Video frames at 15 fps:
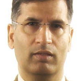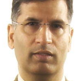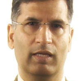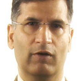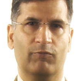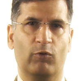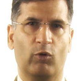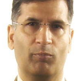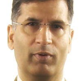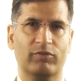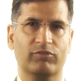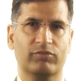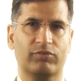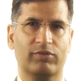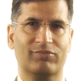Therefore,
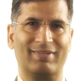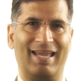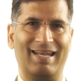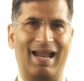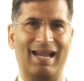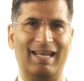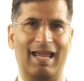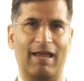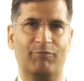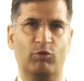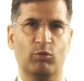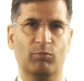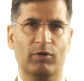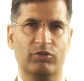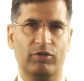businesses cannot have
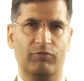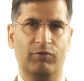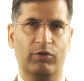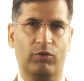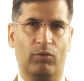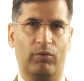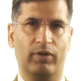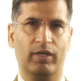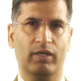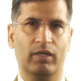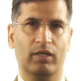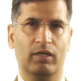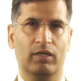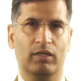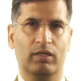too much inventory
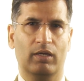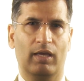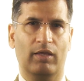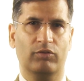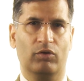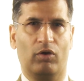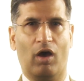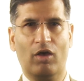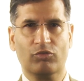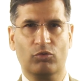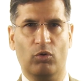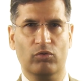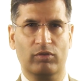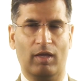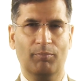as the cost
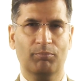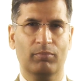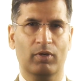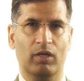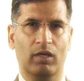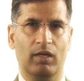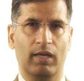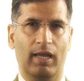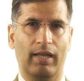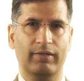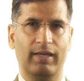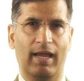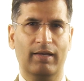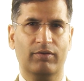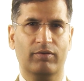goes up, and
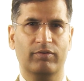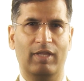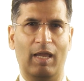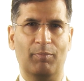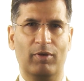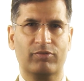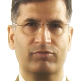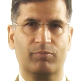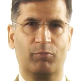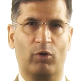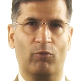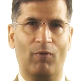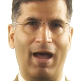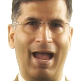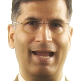yet they must
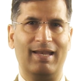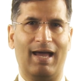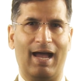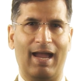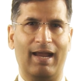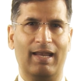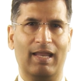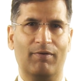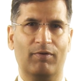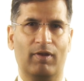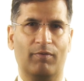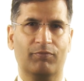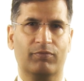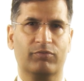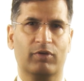provide higher level
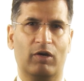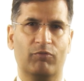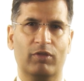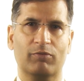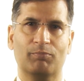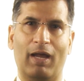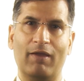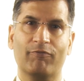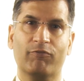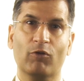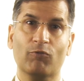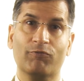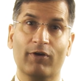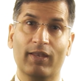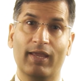of service by
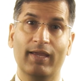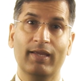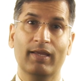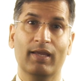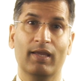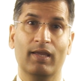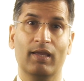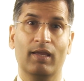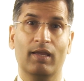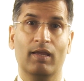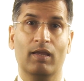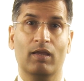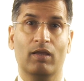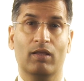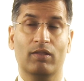fulfilling
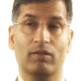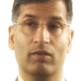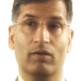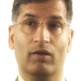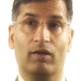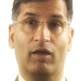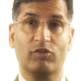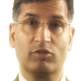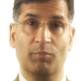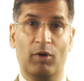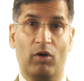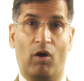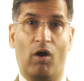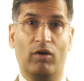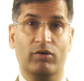
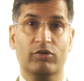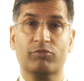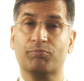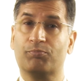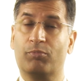customer orders